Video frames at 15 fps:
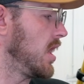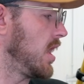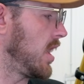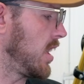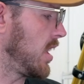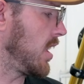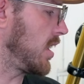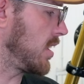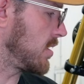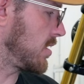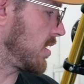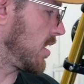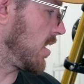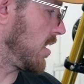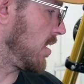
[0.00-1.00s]
And
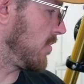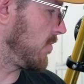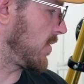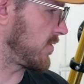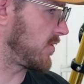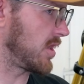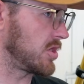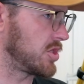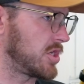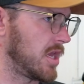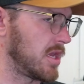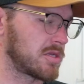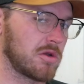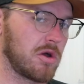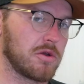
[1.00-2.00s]
I think
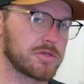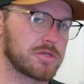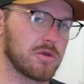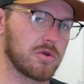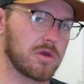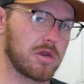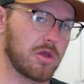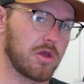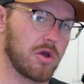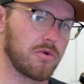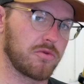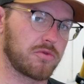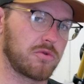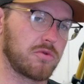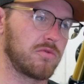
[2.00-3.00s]
Jake's also gonna go
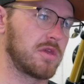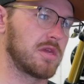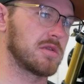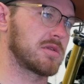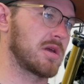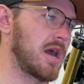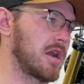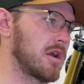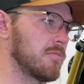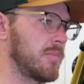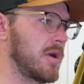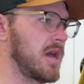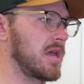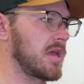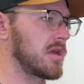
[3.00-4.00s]
through the entire
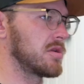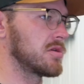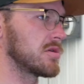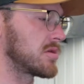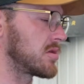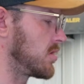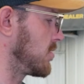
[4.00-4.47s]
bike and just